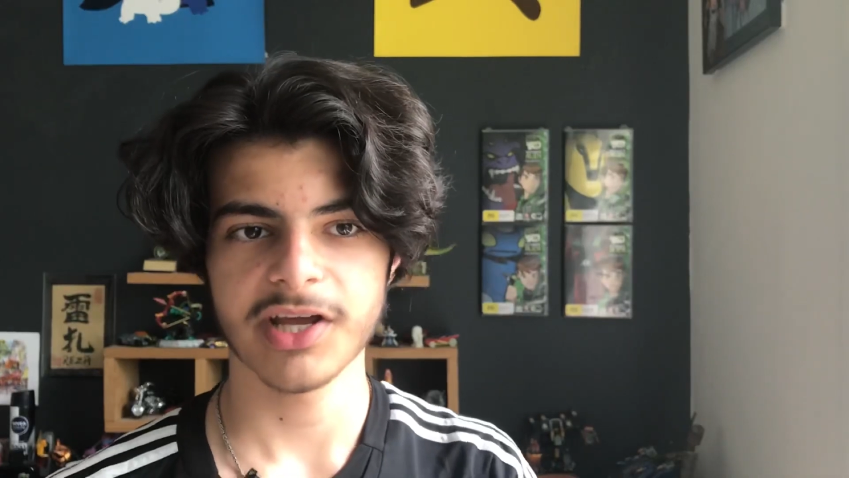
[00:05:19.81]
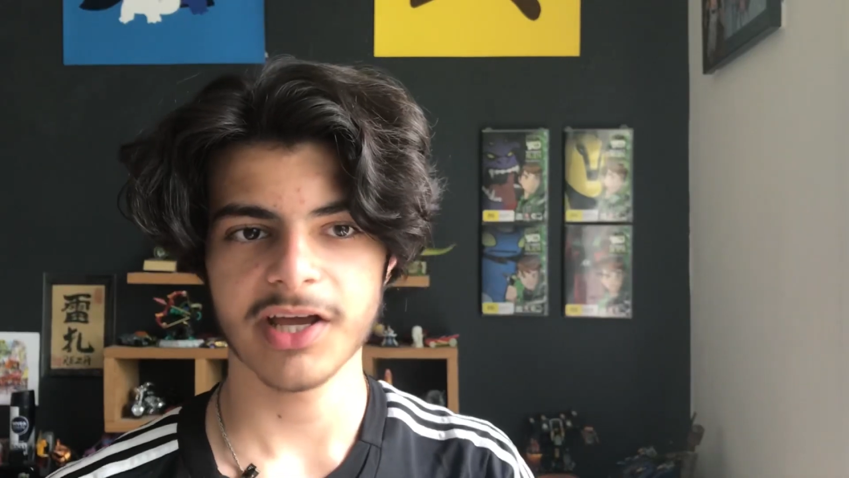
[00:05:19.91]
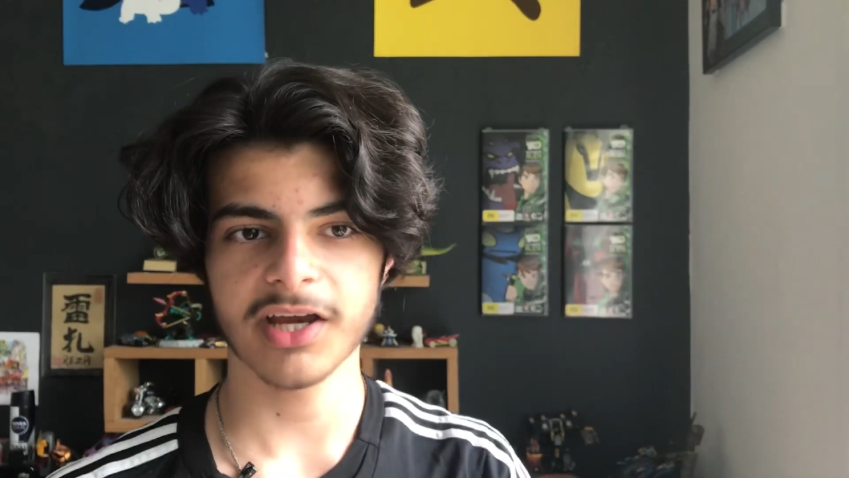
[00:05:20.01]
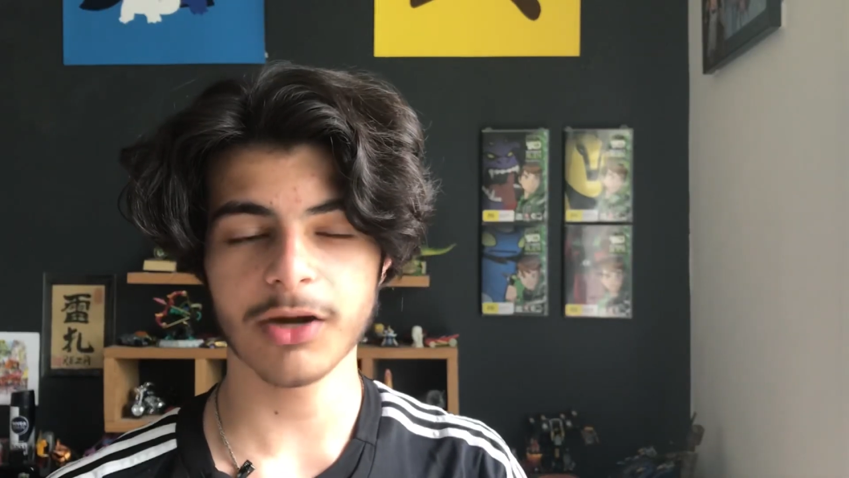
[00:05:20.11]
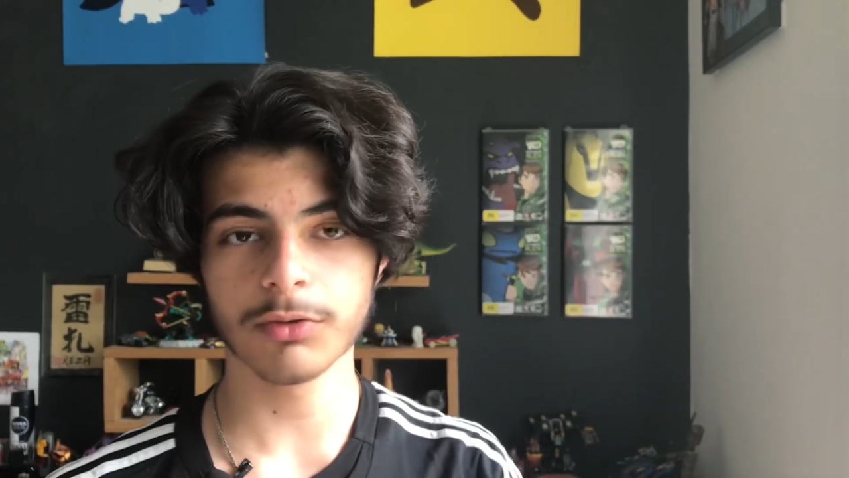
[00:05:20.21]

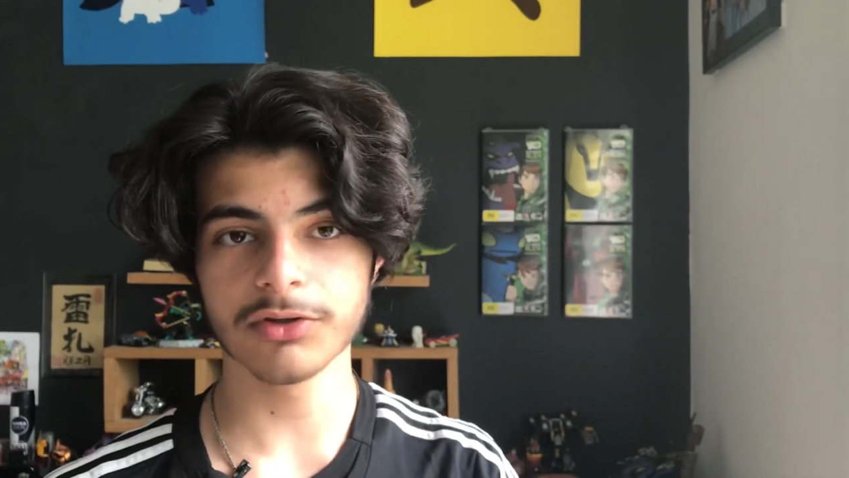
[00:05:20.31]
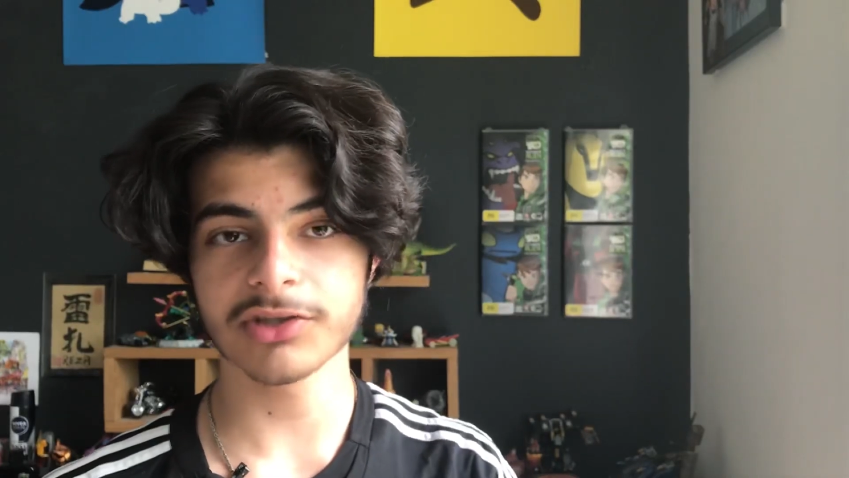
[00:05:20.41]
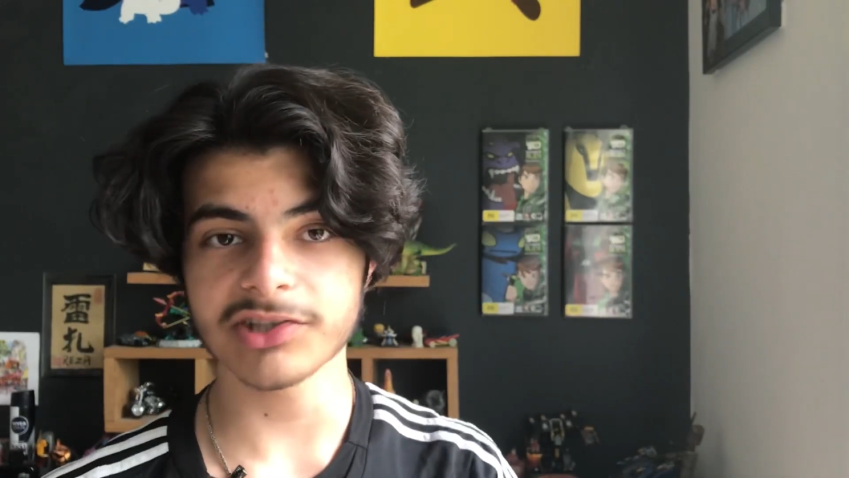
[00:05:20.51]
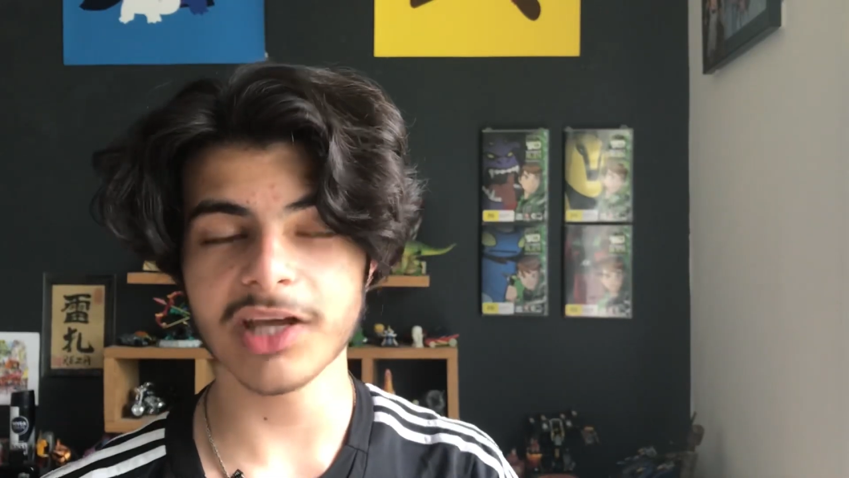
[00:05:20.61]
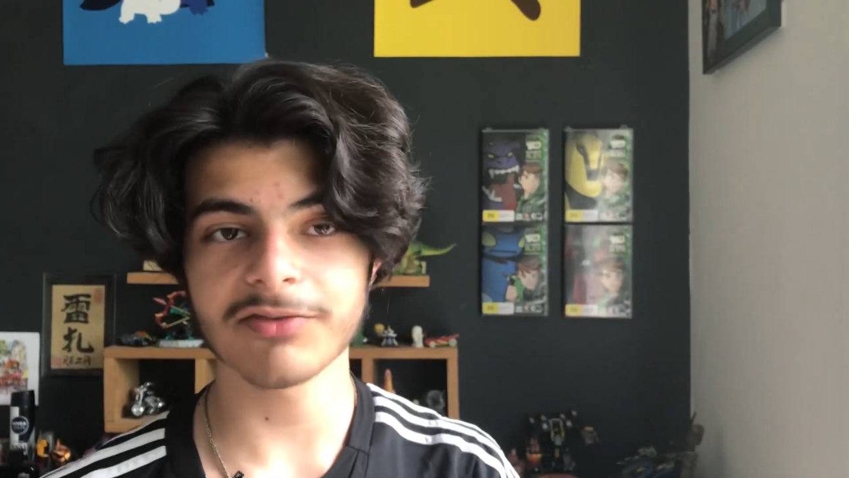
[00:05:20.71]
And I will
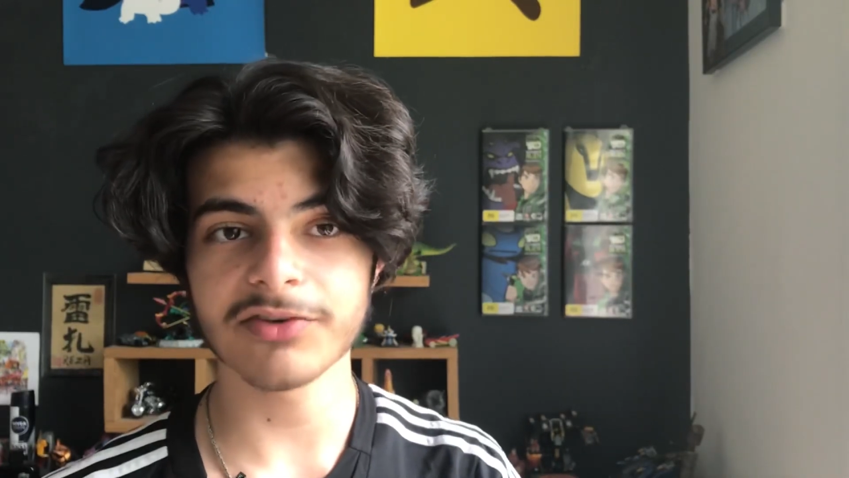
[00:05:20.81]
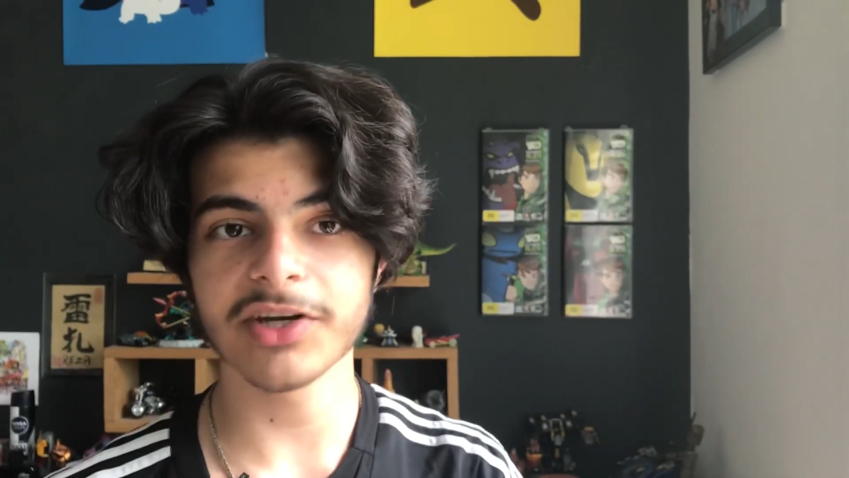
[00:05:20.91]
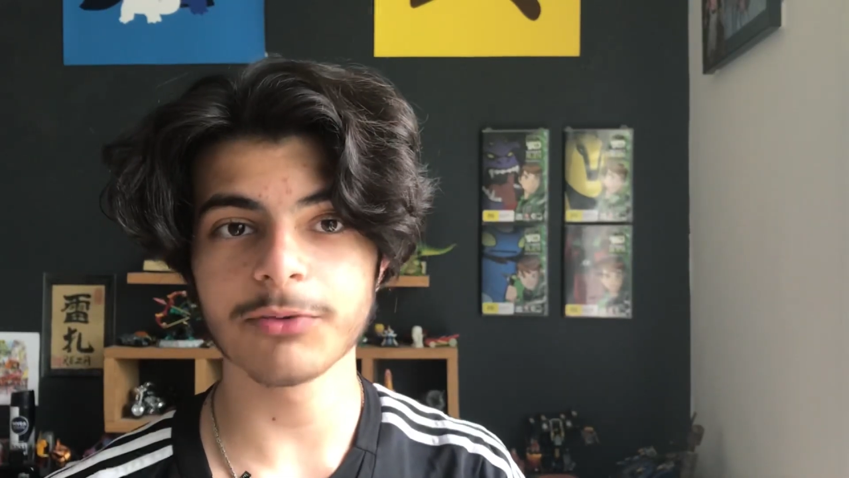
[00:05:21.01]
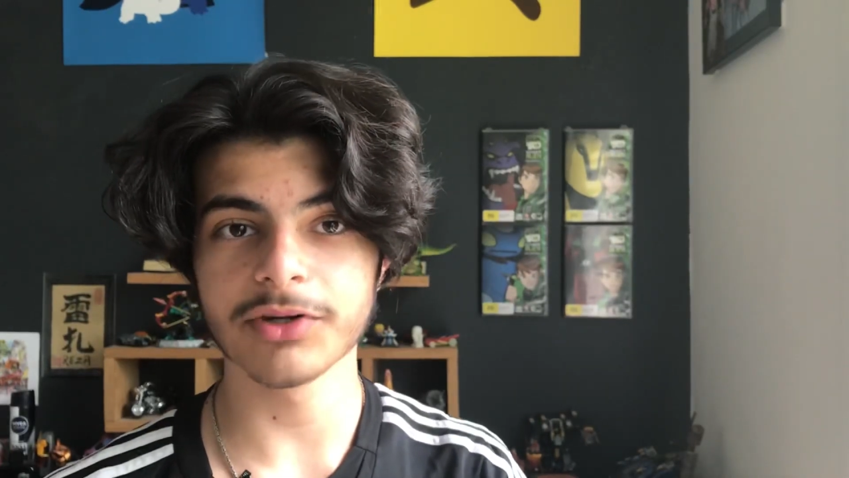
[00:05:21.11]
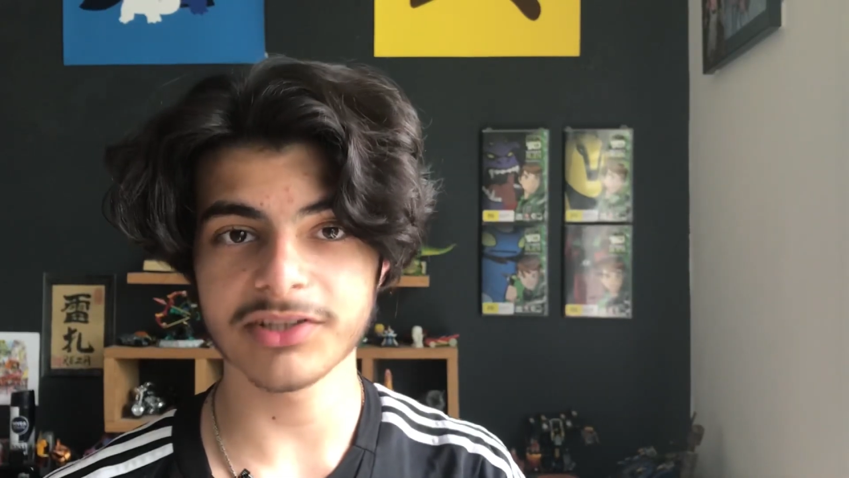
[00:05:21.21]
not stand for
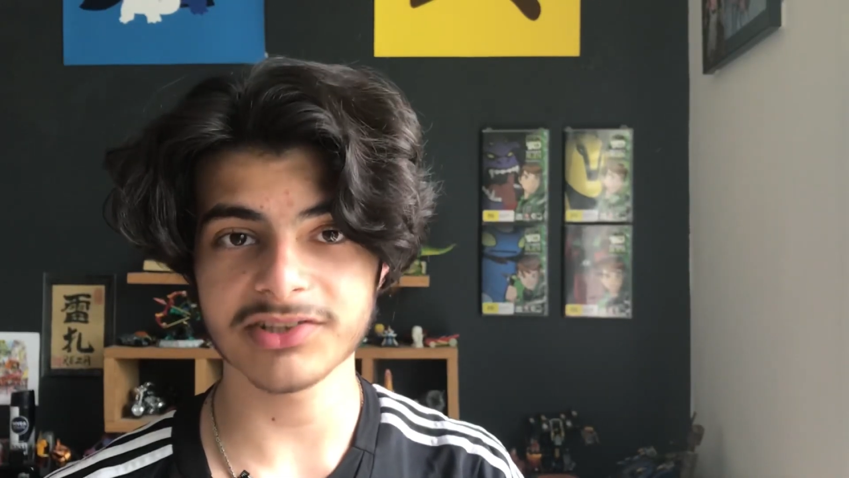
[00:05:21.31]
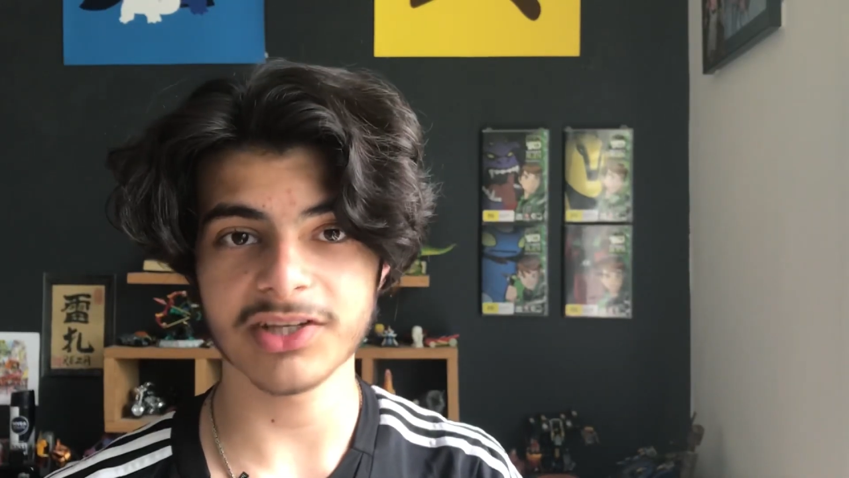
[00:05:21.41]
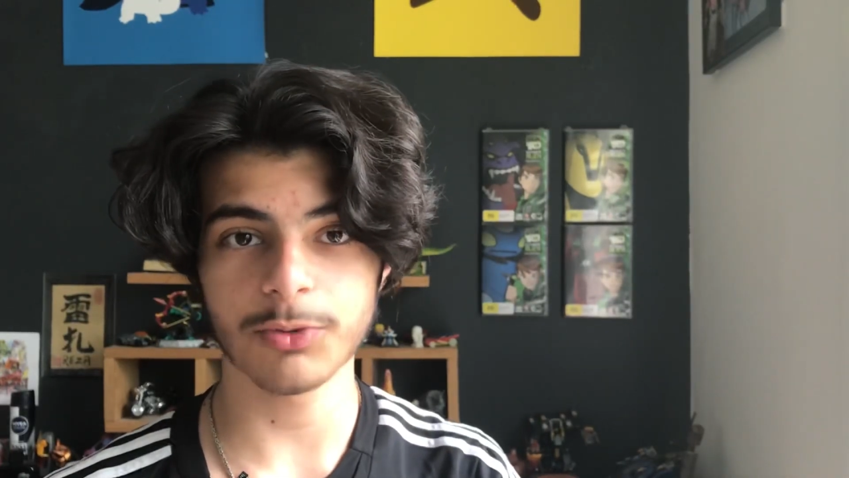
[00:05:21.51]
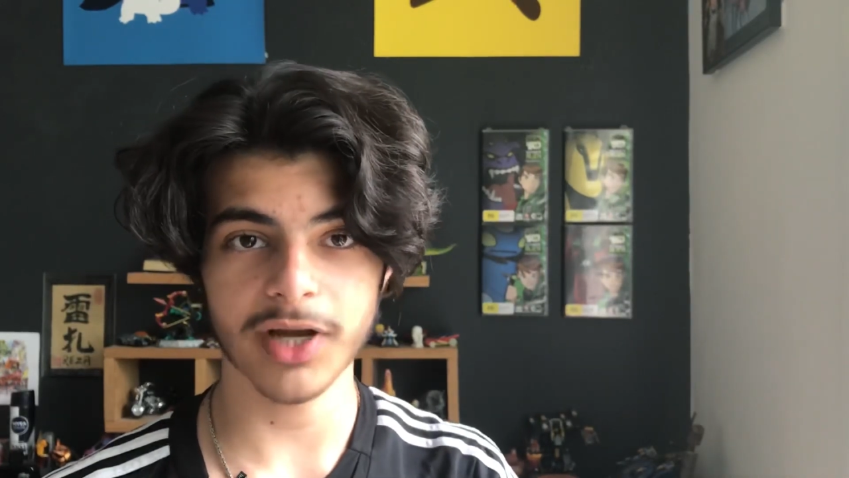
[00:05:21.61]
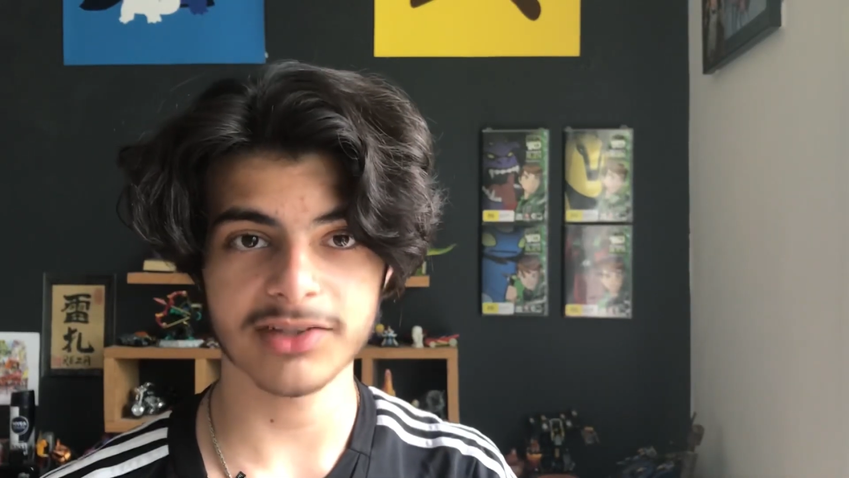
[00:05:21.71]
anyone
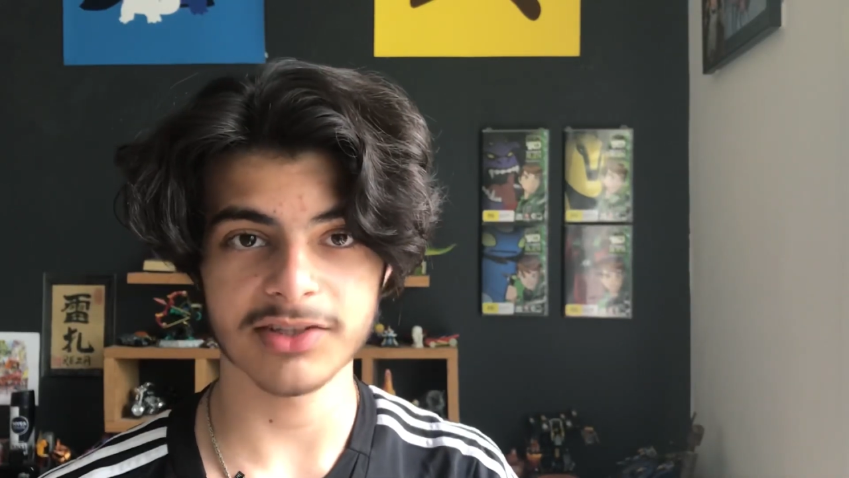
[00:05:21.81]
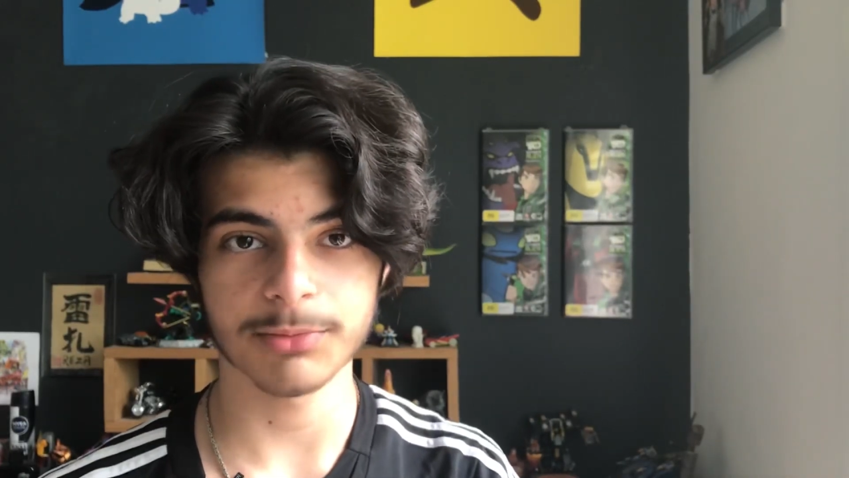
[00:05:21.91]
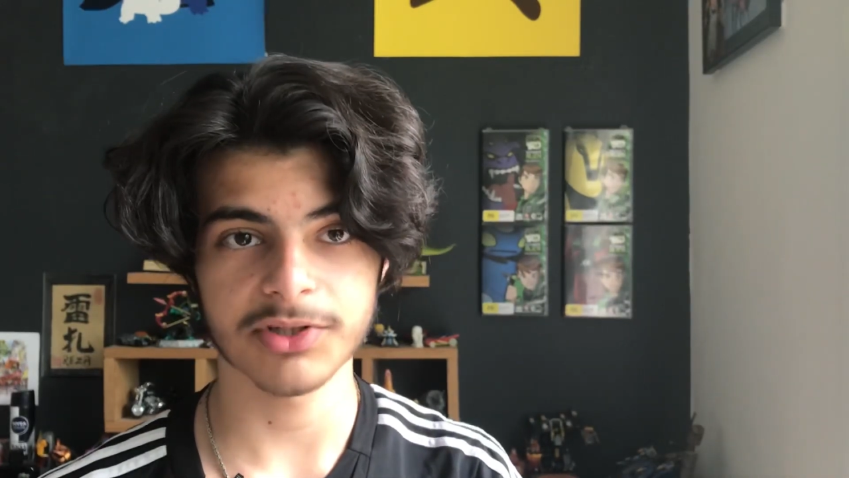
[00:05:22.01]
dissing Quaxly,